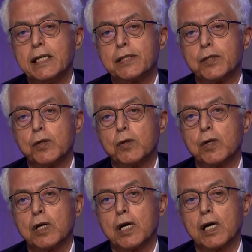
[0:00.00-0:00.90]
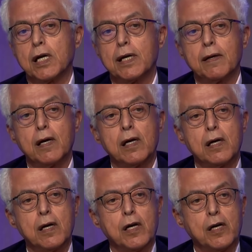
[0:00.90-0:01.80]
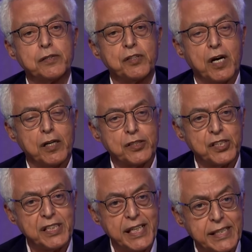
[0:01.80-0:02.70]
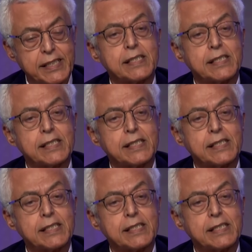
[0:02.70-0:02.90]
So on this,